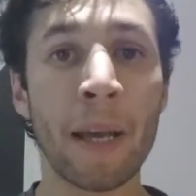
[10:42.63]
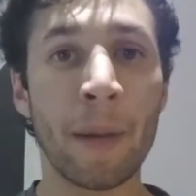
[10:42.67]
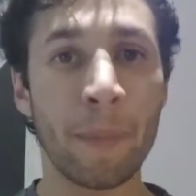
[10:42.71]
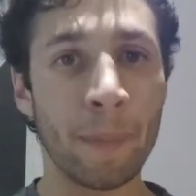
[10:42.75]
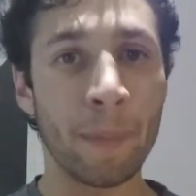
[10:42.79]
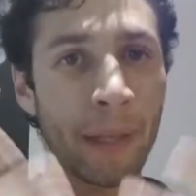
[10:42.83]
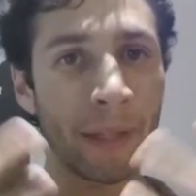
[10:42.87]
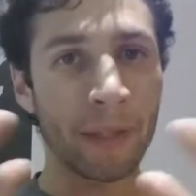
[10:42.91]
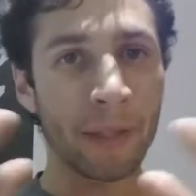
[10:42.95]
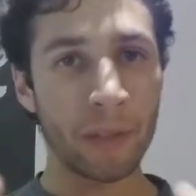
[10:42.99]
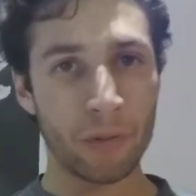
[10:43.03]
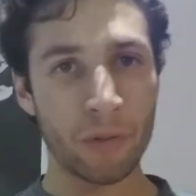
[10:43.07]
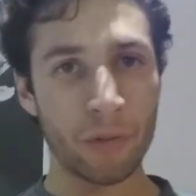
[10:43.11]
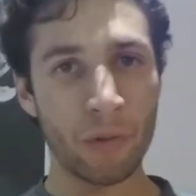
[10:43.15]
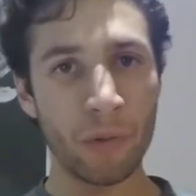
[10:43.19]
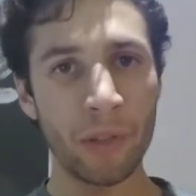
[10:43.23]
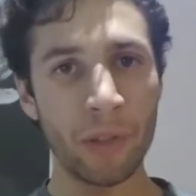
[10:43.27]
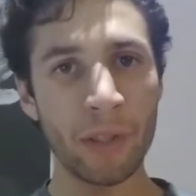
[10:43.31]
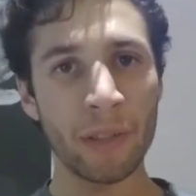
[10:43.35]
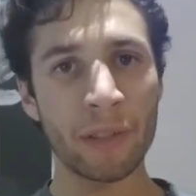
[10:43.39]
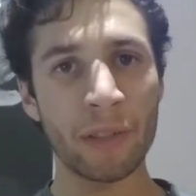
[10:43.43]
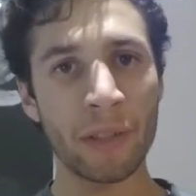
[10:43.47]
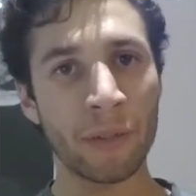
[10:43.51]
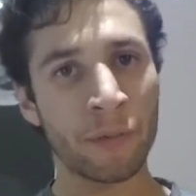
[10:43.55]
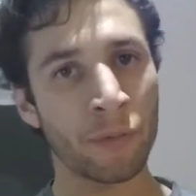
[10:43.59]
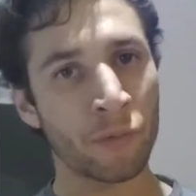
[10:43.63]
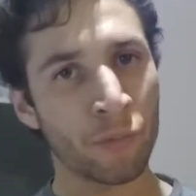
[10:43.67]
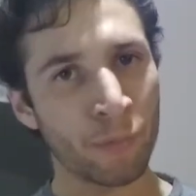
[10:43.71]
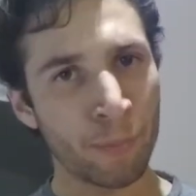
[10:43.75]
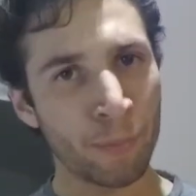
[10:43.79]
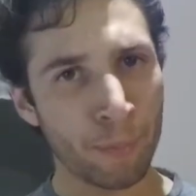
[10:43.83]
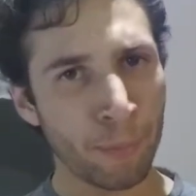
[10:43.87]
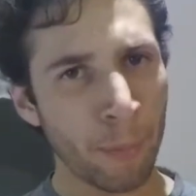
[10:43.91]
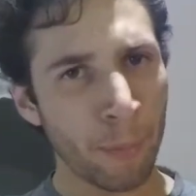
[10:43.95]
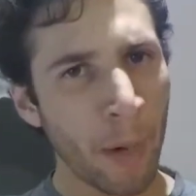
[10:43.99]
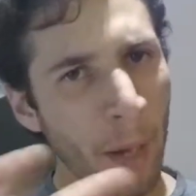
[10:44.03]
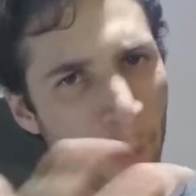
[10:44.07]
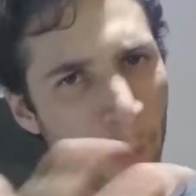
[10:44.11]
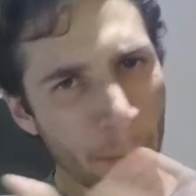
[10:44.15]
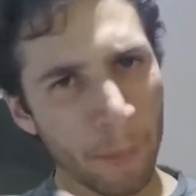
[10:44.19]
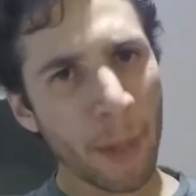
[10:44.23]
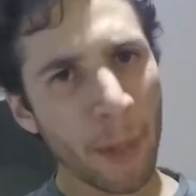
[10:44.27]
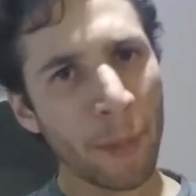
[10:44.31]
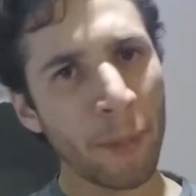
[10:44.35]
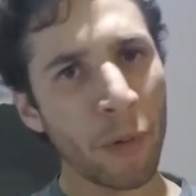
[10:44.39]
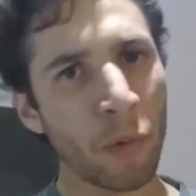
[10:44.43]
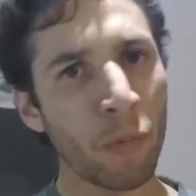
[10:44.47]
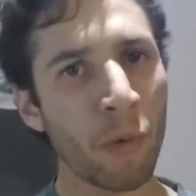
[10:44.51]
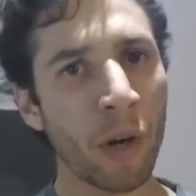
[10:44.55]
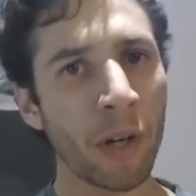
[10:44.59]
Make the choice of
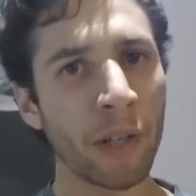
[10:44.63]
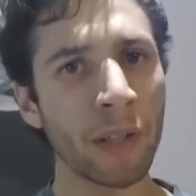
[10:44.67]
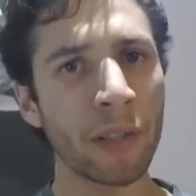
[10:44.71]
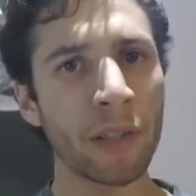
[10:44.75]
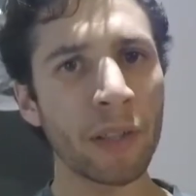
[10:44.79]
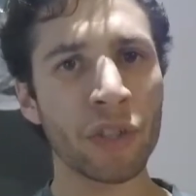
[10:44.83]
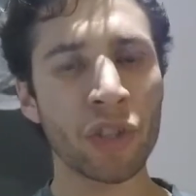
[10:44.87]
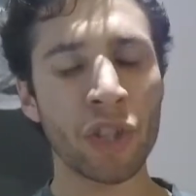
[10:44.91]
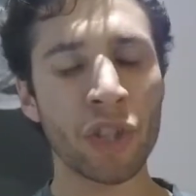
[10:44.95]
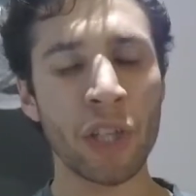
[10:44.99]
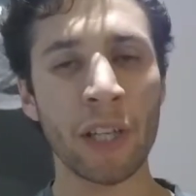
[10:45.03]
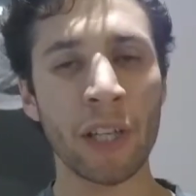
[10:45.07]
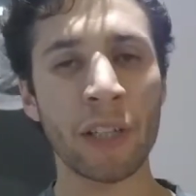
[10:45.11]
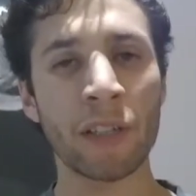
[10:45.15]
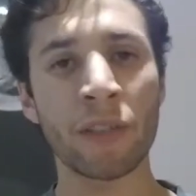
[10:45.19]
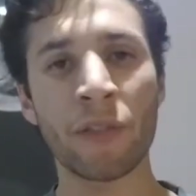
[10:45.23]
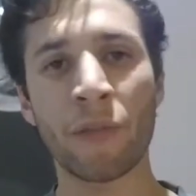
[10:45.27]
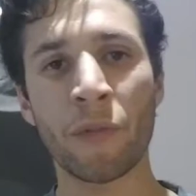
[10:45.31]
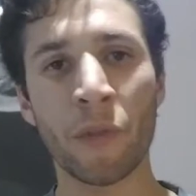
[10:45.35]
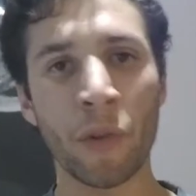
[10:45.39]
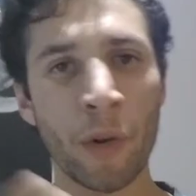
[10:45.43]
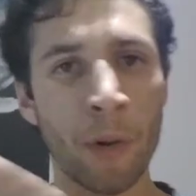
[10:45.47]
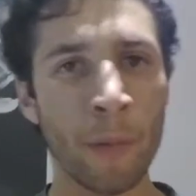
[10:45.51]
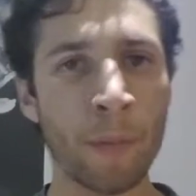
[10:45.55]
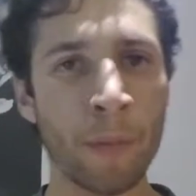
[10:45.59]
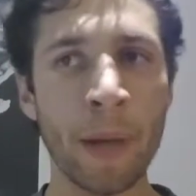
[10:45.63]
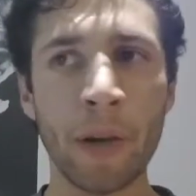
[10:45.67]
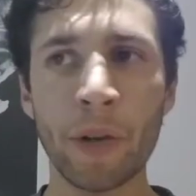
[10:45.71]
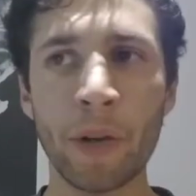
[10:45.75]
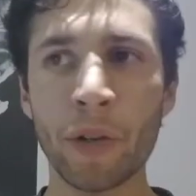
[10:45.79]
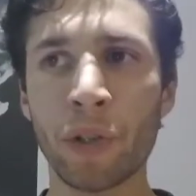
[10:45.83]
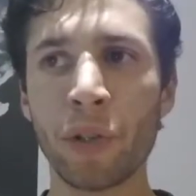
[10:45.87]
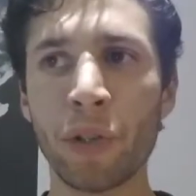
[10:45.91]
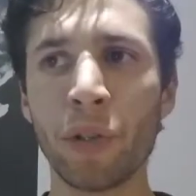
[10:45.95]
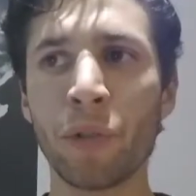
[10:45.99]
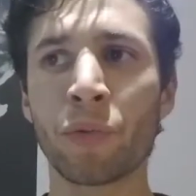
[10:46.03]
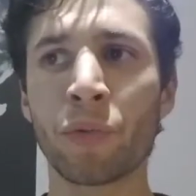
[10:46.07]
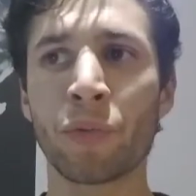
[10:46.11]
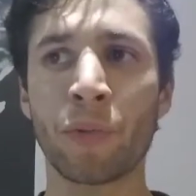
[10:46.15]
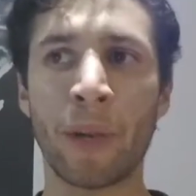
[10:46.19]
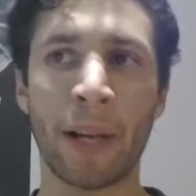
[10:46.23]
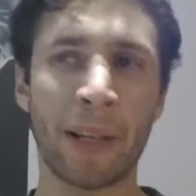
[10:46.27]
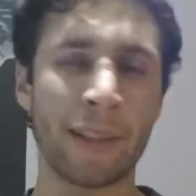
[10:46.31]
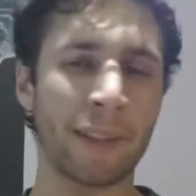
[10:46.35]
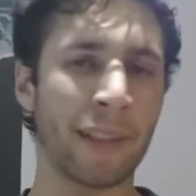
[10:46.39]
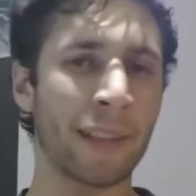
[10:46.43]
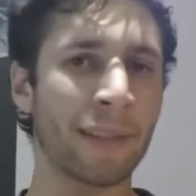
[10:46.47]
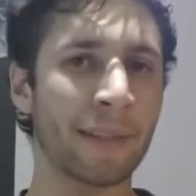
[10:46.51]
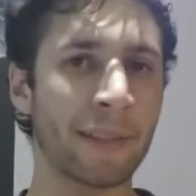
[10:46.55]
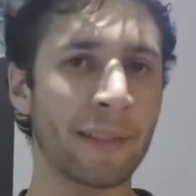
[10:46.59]
maybe wanting to change for a better you,
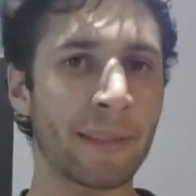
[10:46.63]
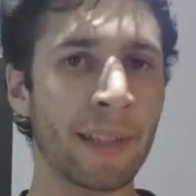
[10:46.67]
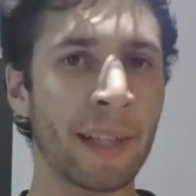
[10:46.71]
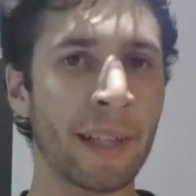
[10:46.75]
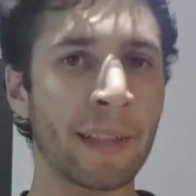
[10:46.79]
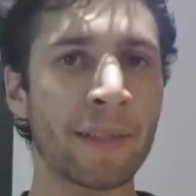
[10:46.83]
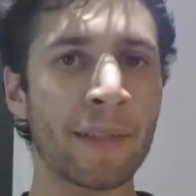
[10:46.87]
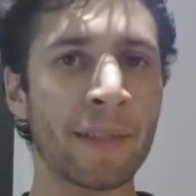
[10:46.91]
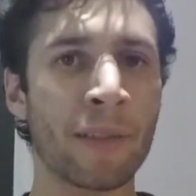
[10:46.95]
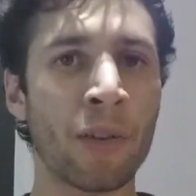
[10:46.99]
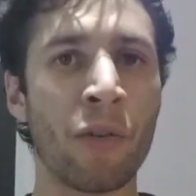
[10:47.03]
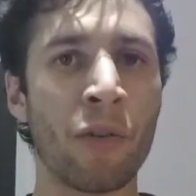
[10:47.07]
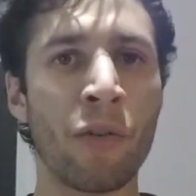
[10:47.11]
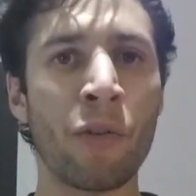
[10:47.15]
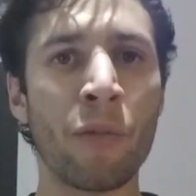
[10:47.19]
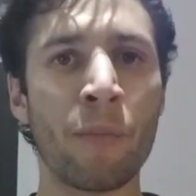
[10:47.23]
right? That's the whole